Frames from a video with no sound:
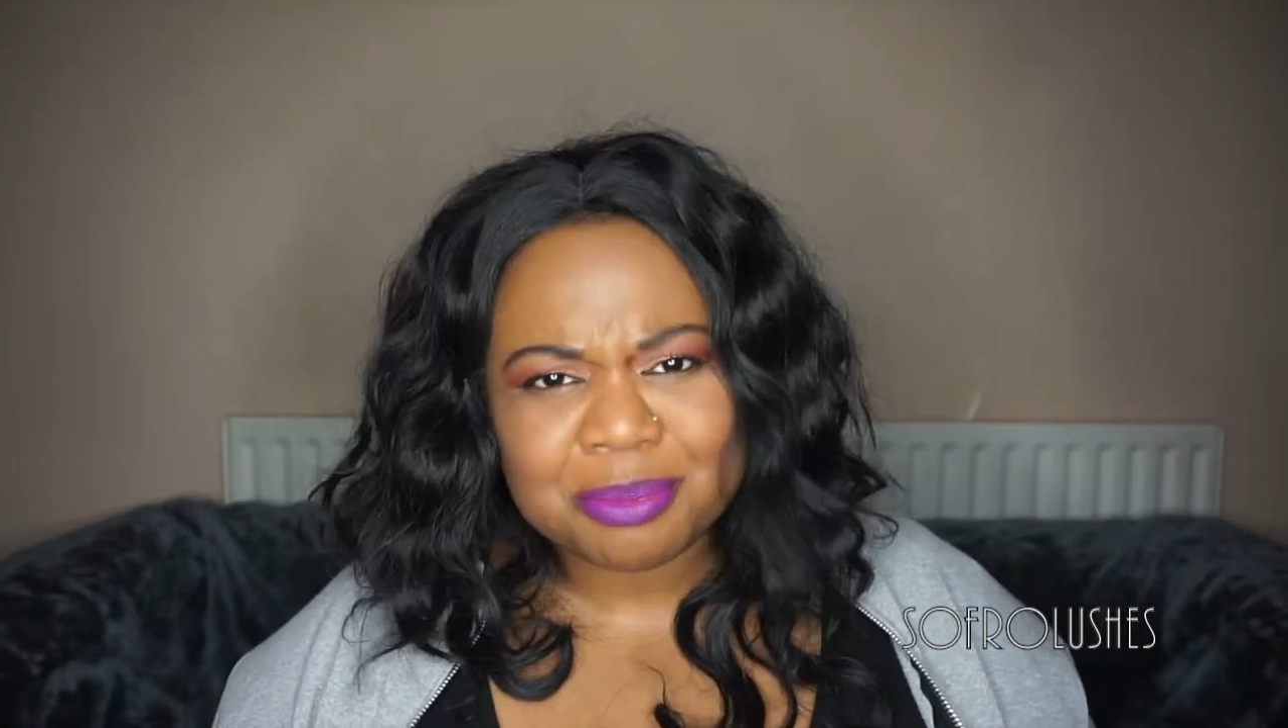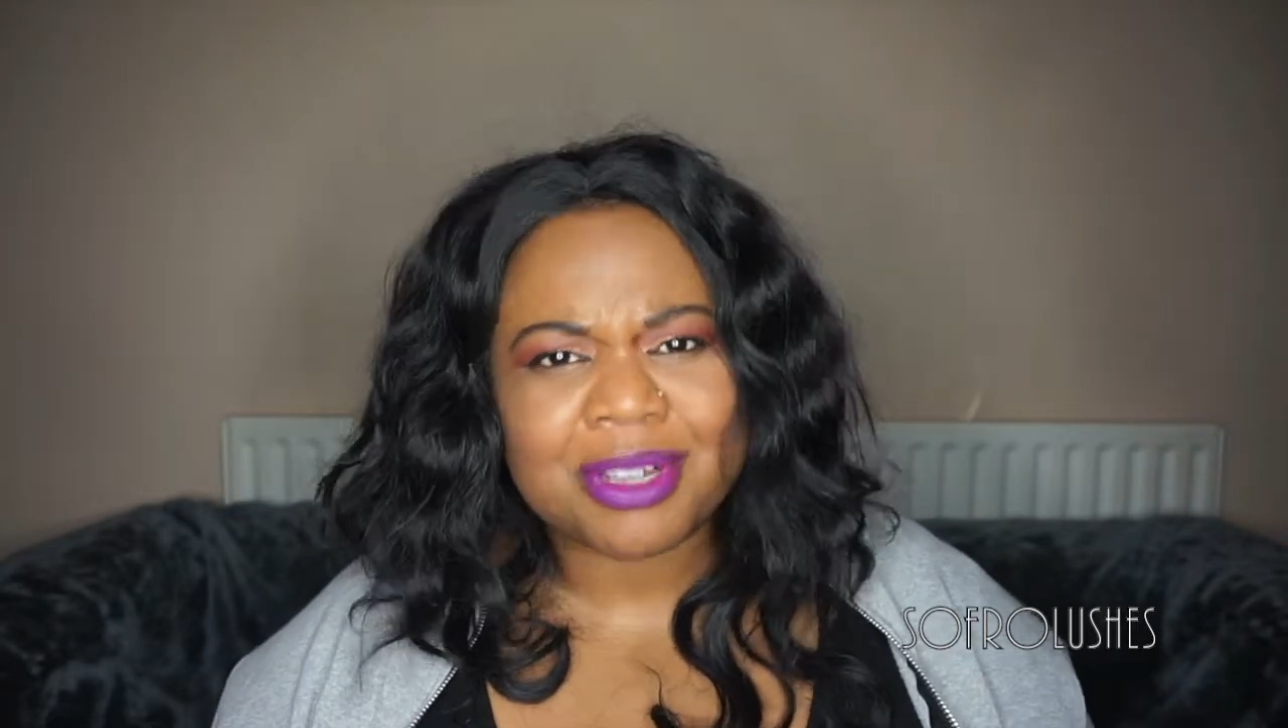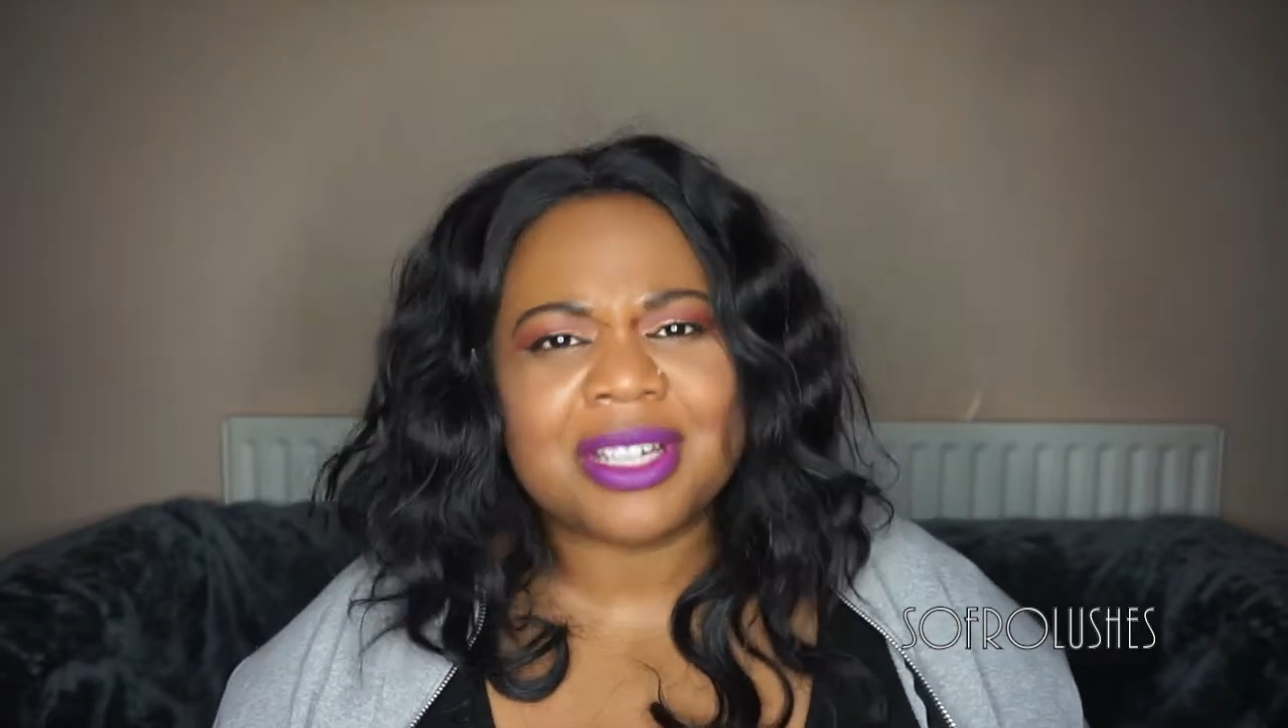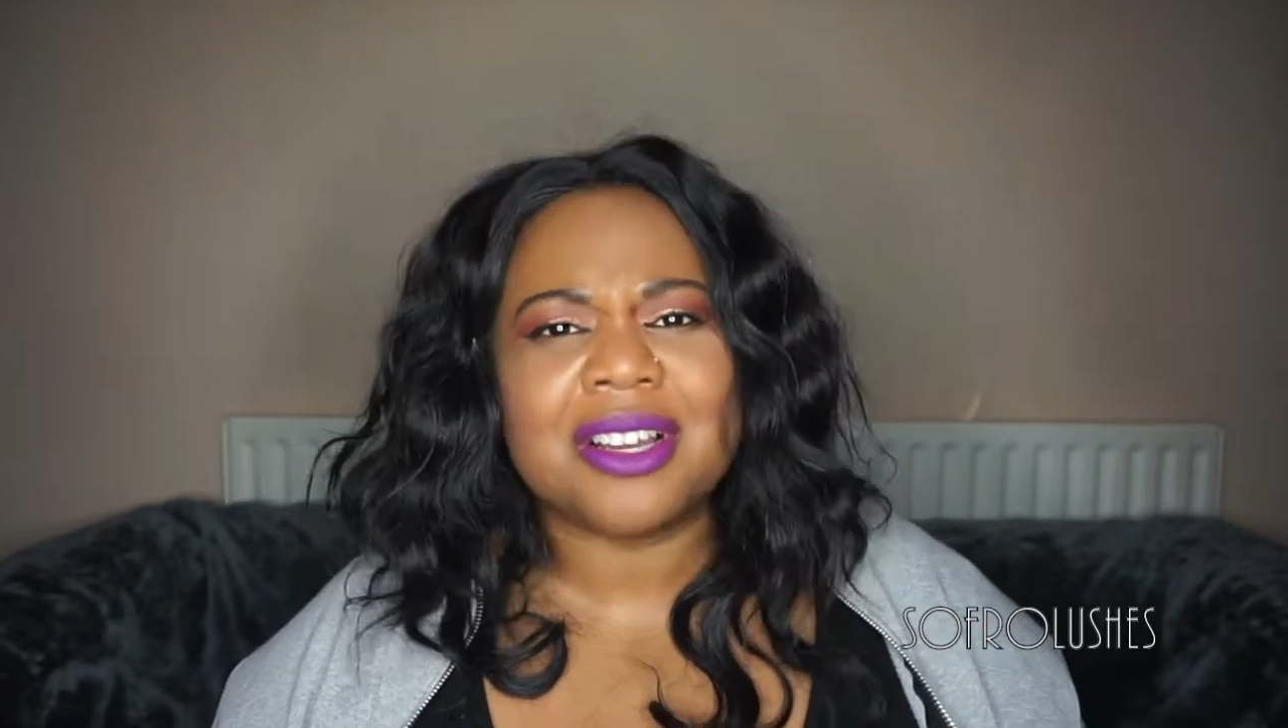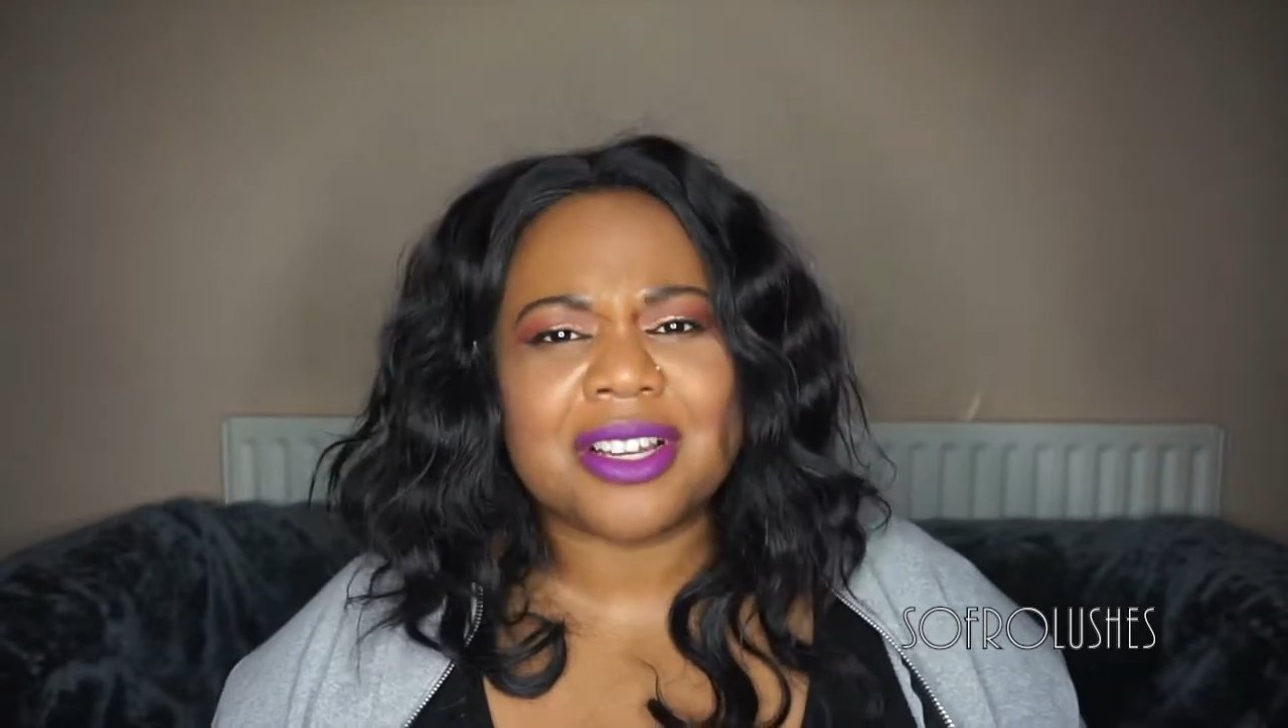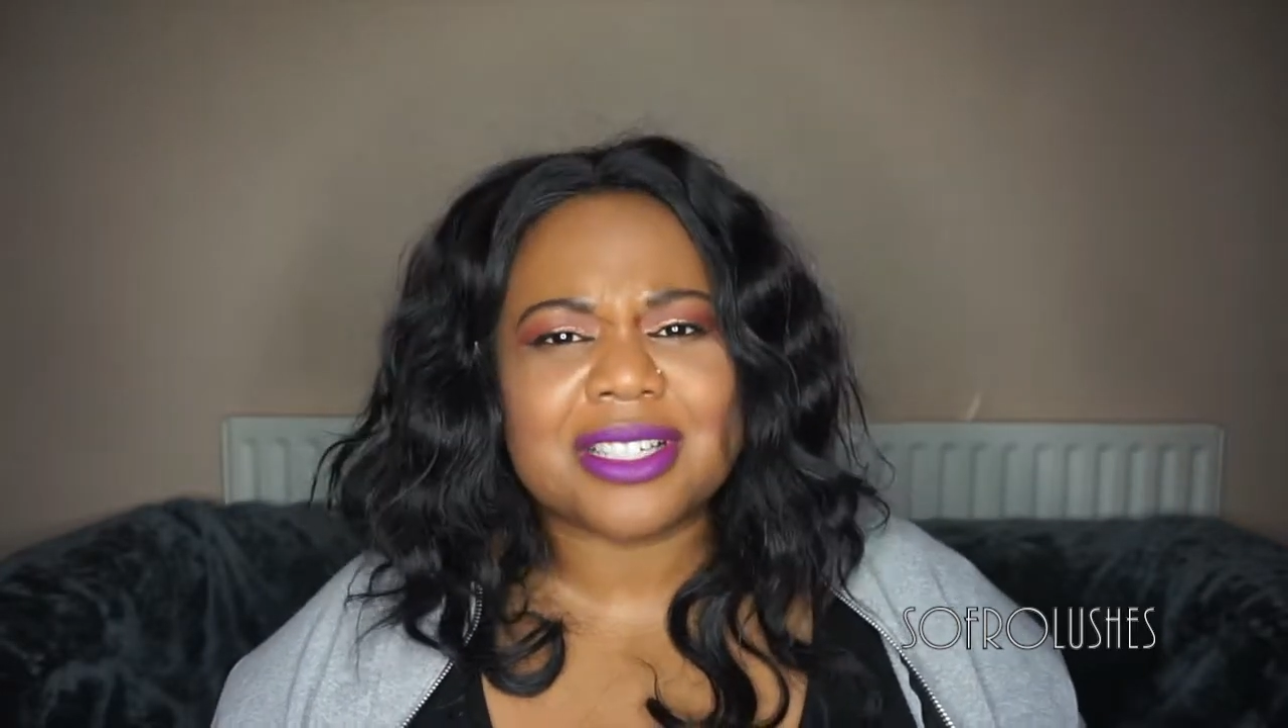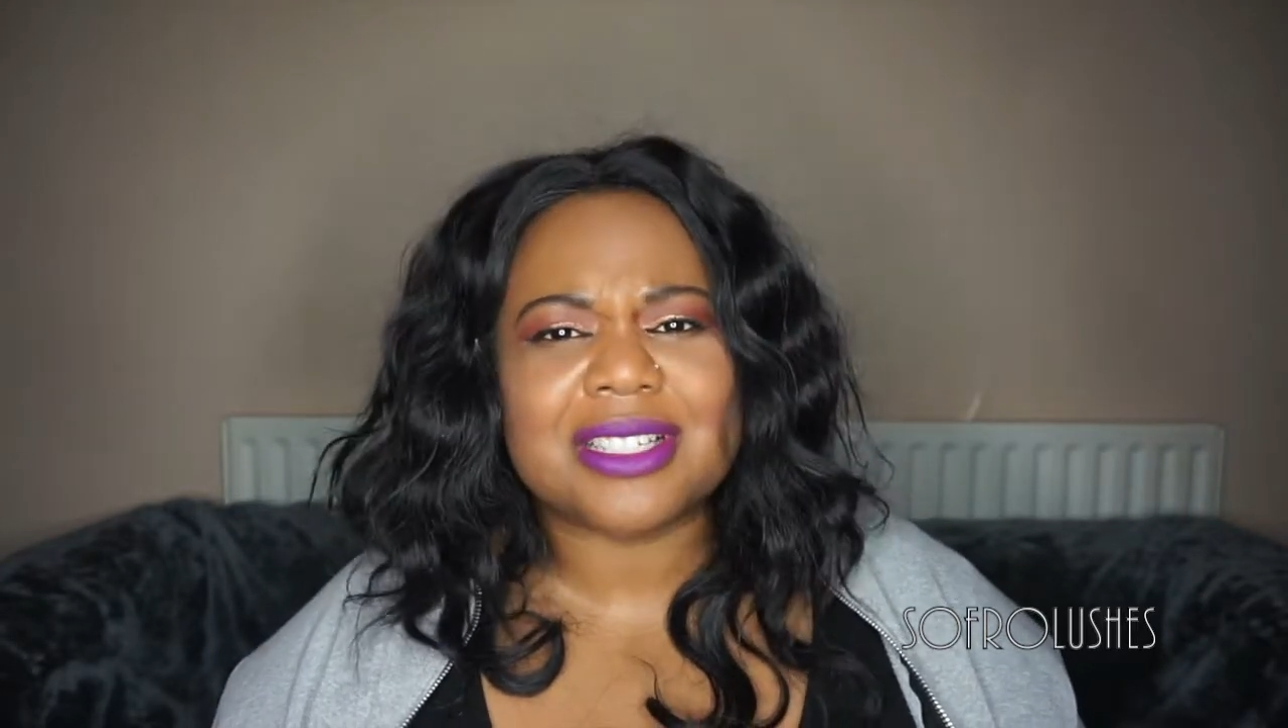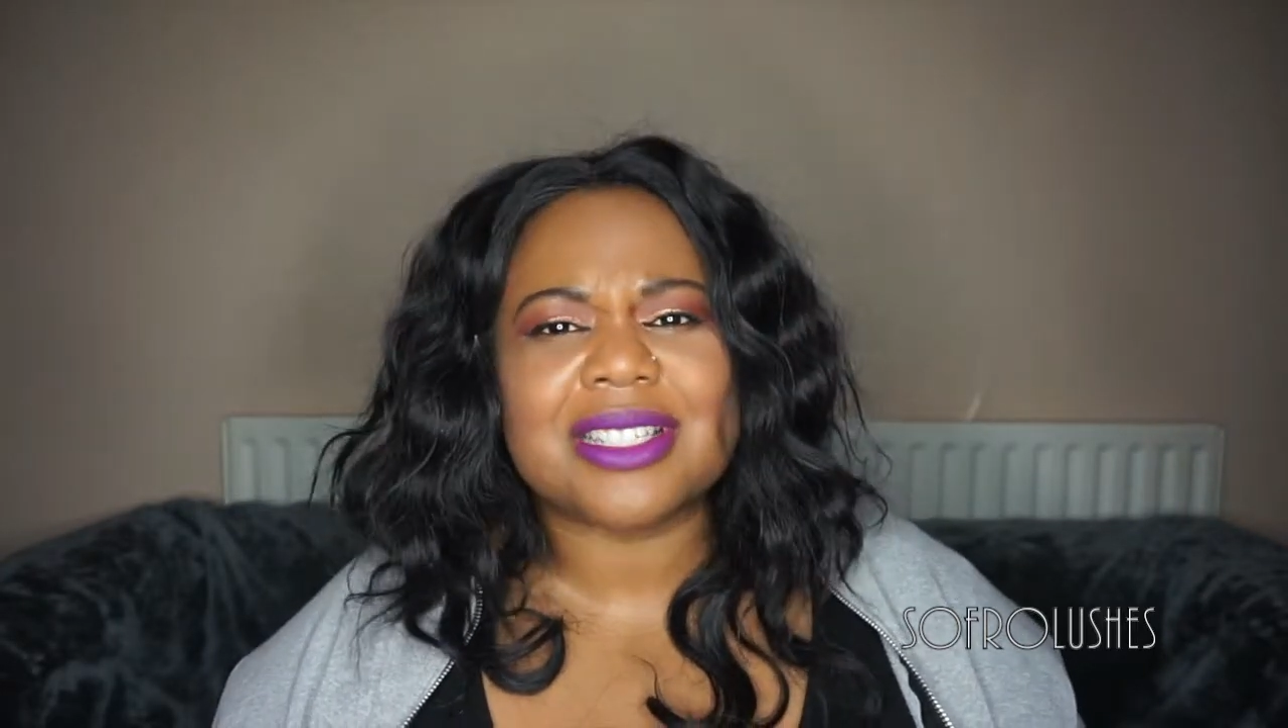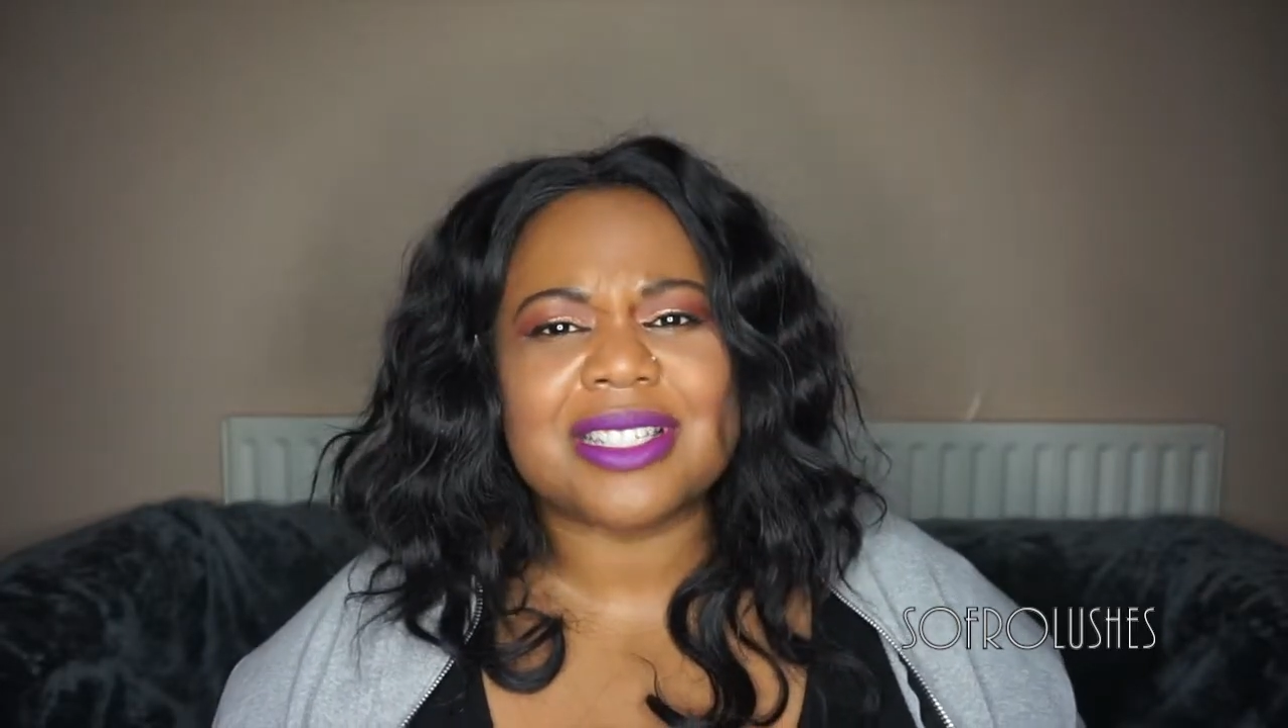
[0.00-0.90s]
products,